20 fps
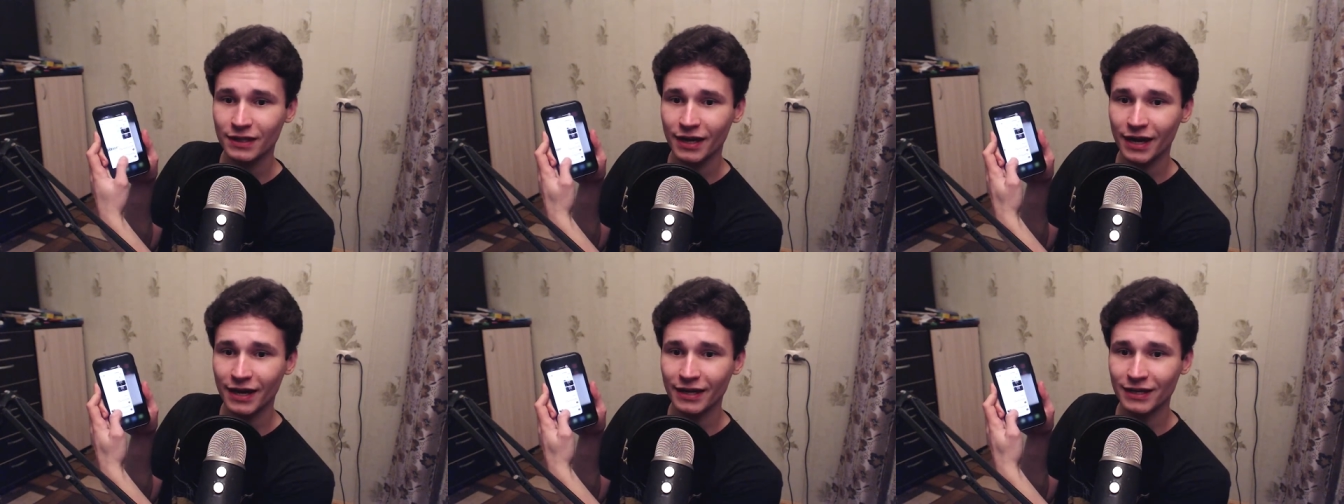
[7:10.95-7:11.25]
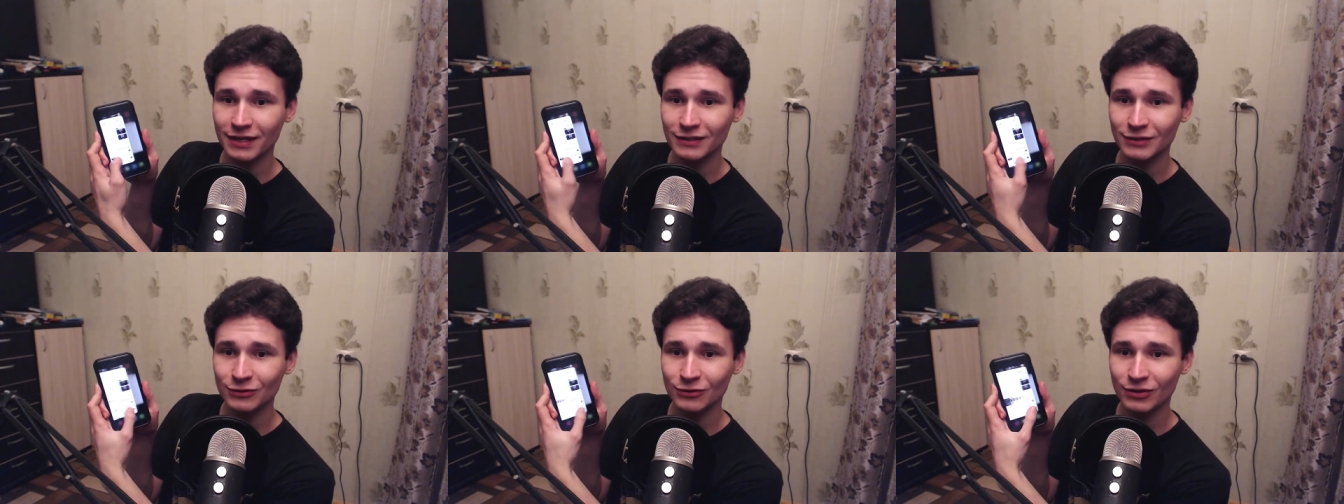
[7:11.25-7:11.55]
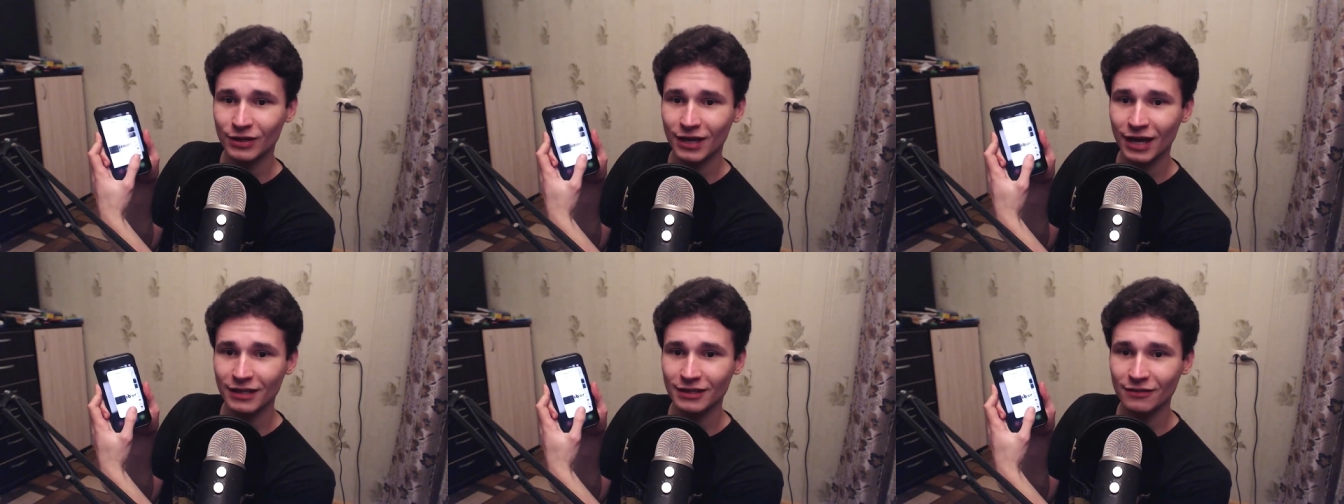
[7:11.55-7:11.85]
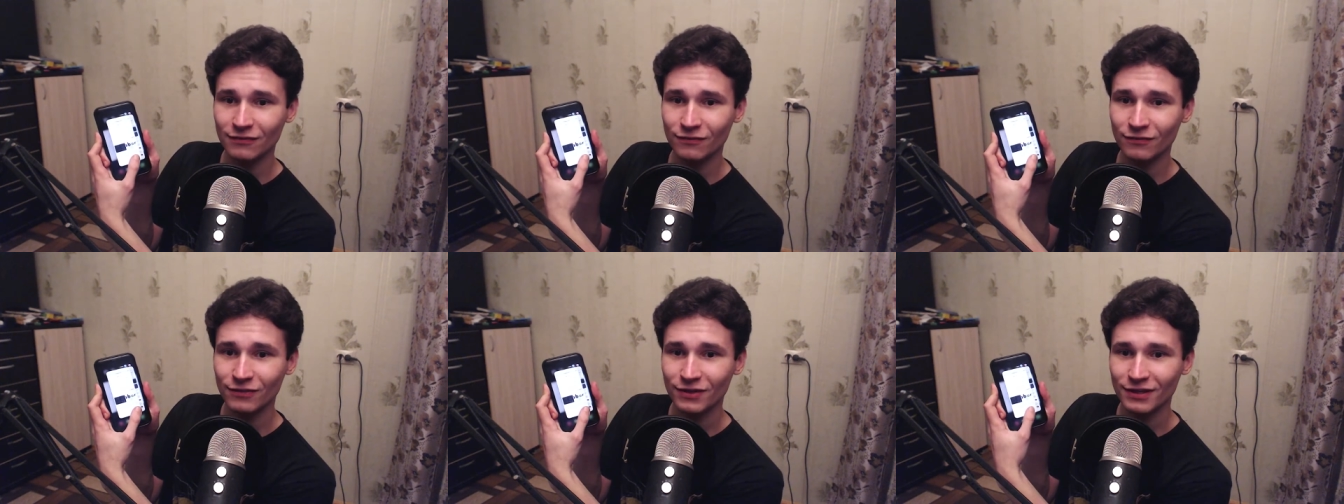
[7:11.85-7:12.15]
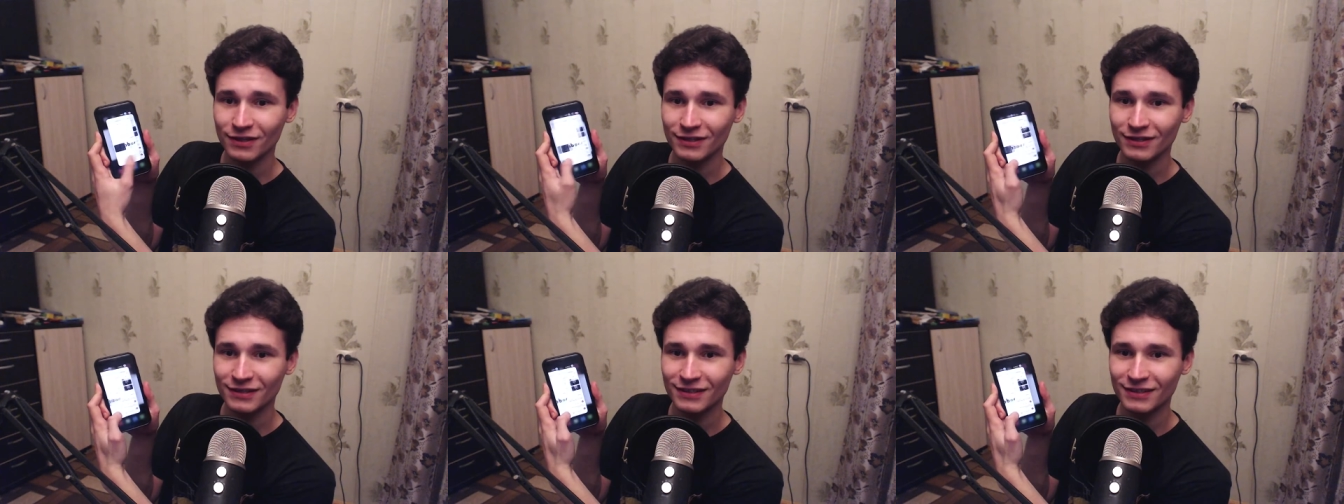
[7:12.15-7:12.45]
I can do kind of,
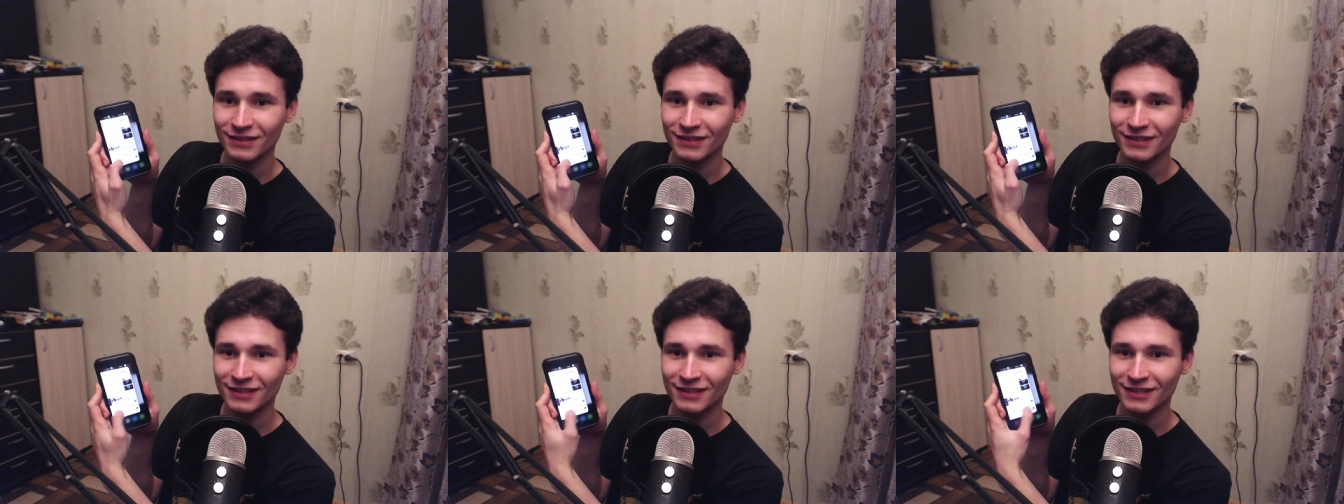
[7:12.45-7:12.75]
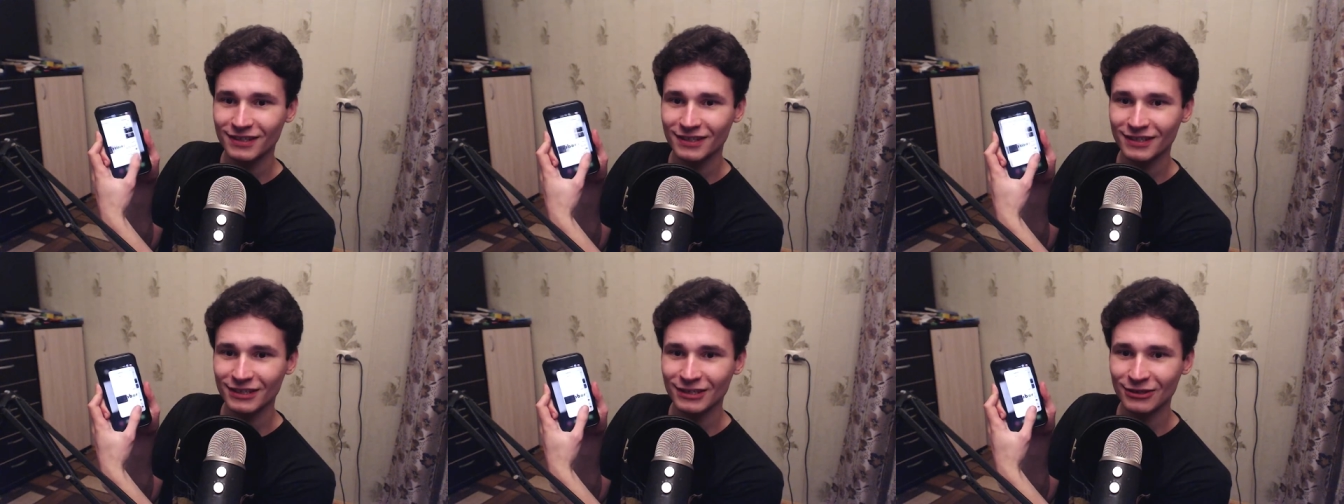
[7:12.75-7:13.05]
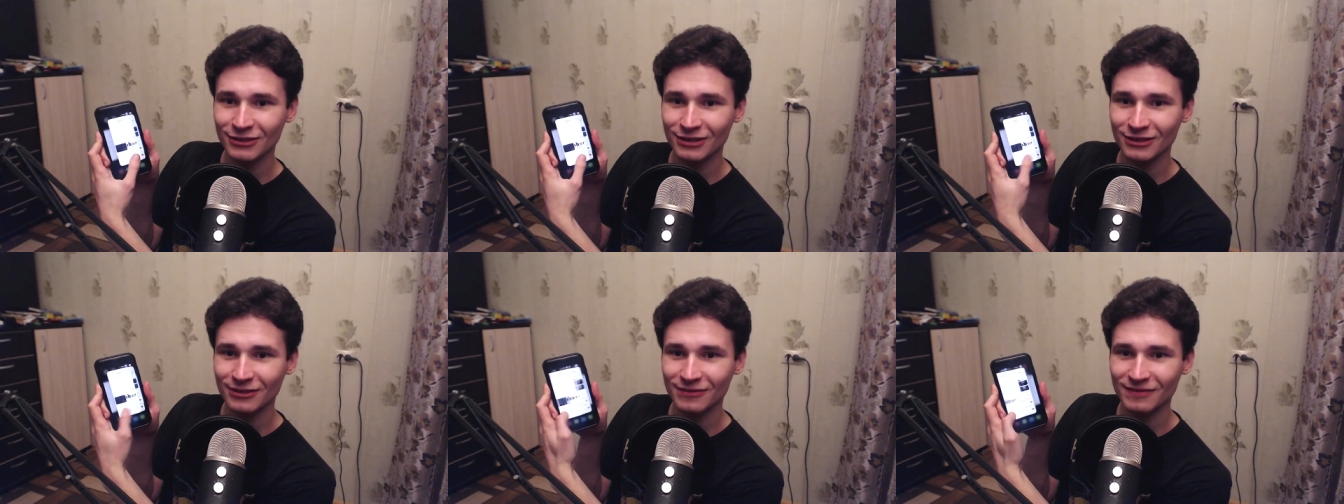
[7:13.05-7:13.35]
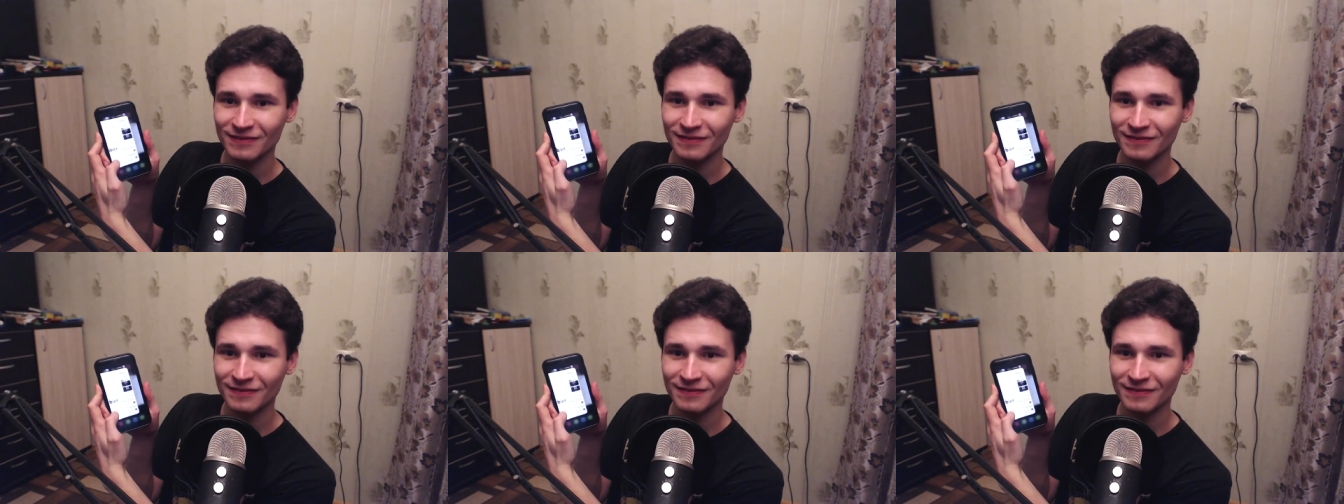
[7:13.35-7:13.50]
look,